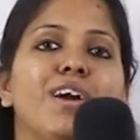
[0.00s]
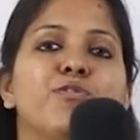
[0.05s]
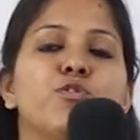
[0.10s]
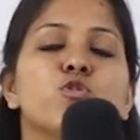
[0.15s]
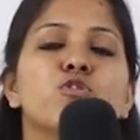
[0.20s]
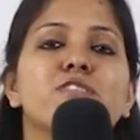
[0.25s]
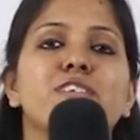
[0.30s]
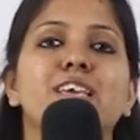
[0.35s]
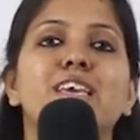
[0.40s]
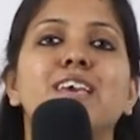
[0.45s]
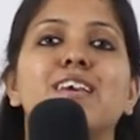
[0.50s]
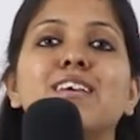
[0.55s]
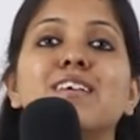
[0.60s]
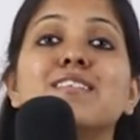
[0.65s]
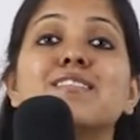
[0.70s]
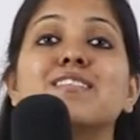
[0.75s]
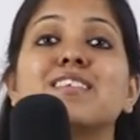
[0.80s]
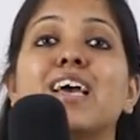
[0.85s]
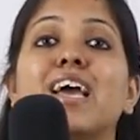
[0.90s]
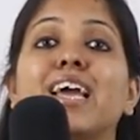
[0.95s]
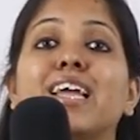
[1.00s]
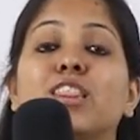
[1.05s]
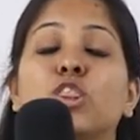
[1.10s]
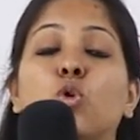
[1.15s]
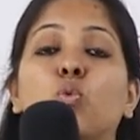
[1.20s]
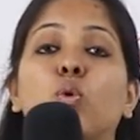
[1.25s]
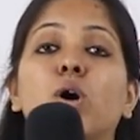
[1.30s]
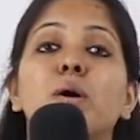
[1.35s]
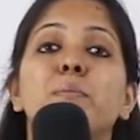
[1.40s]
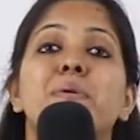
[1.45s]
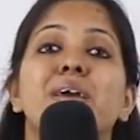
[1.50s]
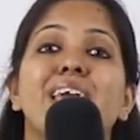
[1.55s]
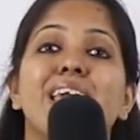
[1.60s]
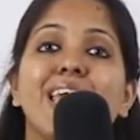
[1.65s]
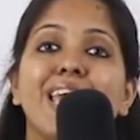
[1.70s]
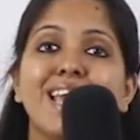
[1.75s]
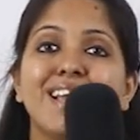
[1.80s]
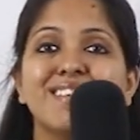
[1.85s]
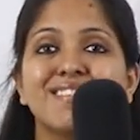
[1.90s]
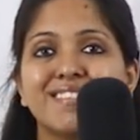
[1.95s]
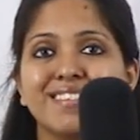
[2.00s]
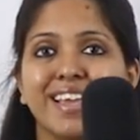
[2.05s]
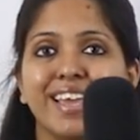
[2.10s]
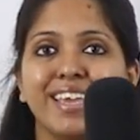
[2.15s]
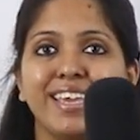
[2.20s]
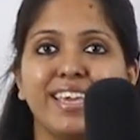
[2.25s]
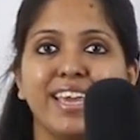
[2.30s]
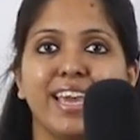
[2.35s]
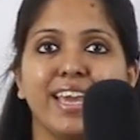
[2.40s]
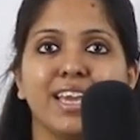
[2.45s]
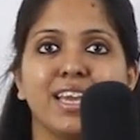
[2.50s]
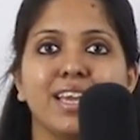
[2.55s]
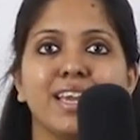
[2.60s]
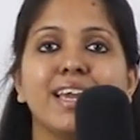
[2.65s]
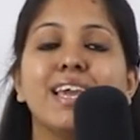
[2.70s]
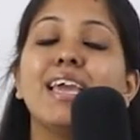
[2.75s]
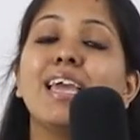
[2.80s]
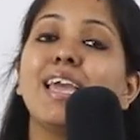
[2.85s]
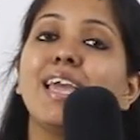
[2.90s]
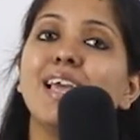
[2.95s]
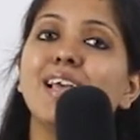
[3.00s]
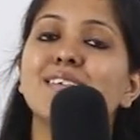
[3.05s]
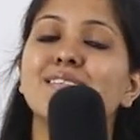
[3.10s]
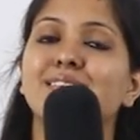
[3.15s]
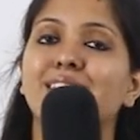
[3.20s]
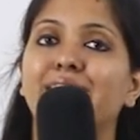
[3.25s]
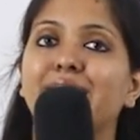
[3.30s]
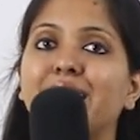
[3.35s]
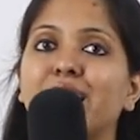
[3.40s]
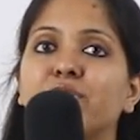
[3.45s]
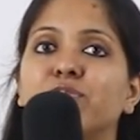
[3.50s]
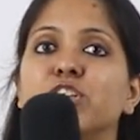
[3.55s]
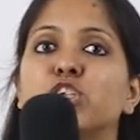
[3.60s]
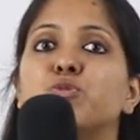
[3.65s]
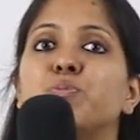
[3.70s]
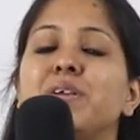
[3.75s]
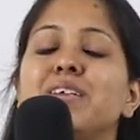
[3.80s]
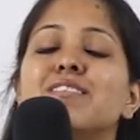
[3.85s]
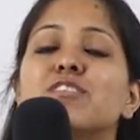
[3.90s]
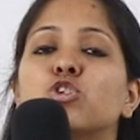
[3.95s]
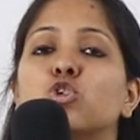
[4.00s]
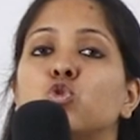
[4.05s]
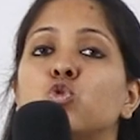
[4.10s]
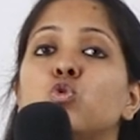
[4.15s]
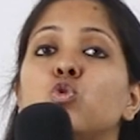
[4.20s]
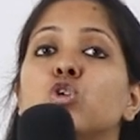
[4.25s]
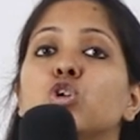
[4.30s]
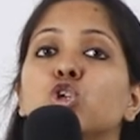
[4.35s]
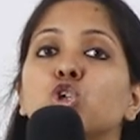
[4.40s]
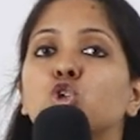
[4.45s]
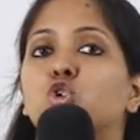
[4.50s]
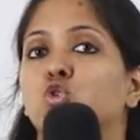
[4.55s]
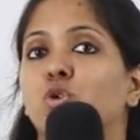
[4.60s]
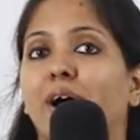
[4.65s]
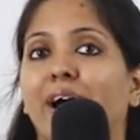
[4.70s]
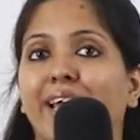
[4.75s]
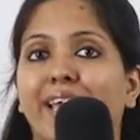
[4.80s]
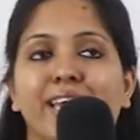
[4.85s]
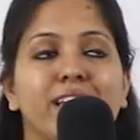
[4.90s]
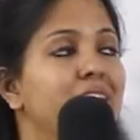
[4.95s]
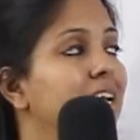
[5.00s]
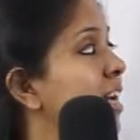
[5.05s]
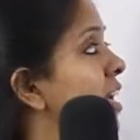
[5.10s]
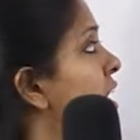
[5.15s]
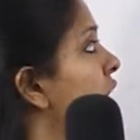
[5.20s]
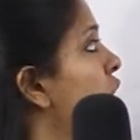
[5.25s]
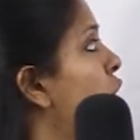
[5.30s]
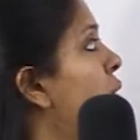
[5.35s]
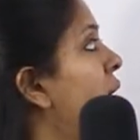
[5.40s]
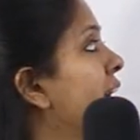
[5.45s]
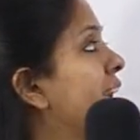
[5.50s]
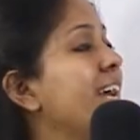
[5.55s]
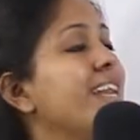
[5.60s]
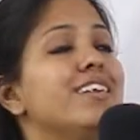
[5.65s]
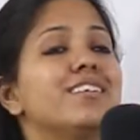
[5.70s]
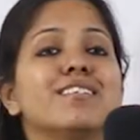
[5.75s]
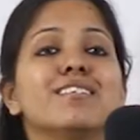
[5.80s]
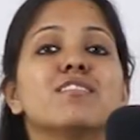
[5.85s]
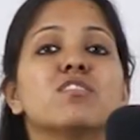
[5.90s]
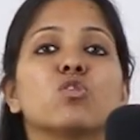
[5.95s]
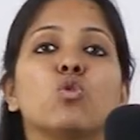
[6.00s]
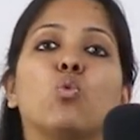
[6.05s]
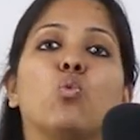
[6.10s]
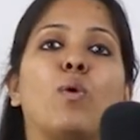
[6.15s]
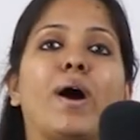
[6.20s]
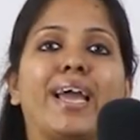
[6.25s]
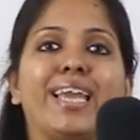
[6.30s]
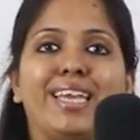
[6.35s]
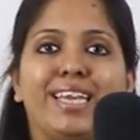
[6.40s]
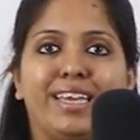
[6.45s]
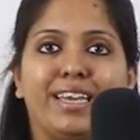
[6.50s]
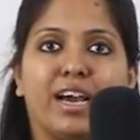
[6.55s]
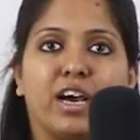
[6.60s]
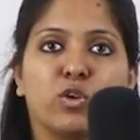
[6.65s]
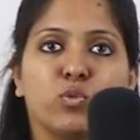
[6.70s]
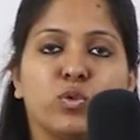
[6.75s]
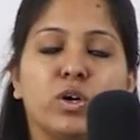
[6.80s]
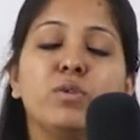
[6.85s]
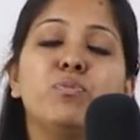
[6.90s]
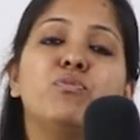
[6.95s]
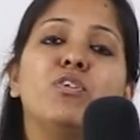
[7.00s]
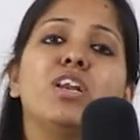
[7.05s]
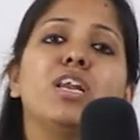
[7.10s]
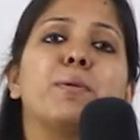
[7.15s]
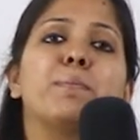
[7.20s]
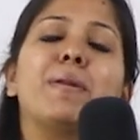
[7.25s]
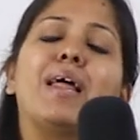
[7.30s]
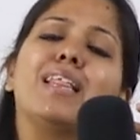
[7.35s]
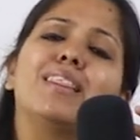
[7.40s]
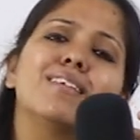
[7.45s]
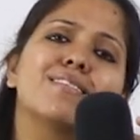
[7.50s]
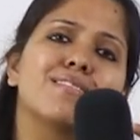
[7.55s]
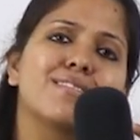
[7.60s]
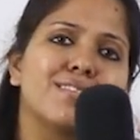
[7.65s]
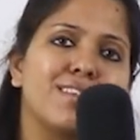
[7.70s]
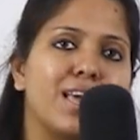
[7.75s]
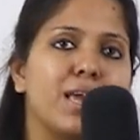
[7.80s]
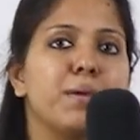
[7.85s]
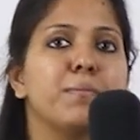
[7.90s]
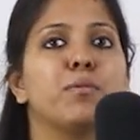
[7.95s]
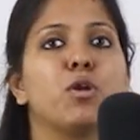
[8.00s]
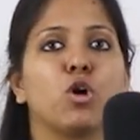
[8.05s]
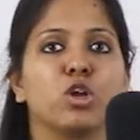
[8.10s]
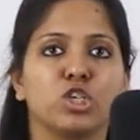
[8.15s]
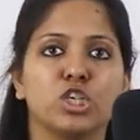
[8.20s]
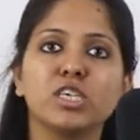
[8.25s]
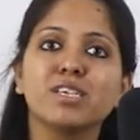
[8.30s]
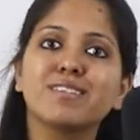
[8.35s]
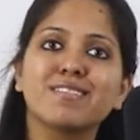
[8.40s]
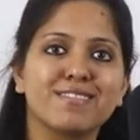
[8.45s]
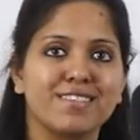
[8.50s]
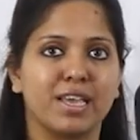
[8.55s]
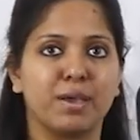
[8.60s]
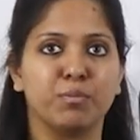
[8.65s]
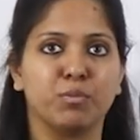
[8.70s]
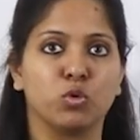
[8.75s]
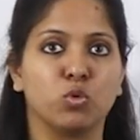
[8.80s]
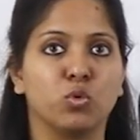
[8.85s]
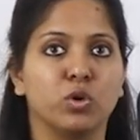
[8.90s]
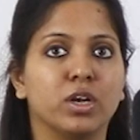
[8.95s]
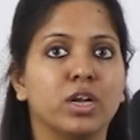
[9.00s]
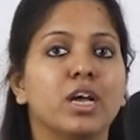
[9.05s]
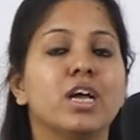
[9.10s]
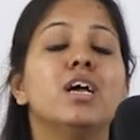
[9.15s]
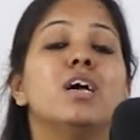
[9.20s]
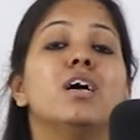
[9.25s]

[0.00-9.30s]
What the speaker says: have to see is the verb essayer. Essayer, which means to try. Now again it is YER verb, will apply the same logic, same rule.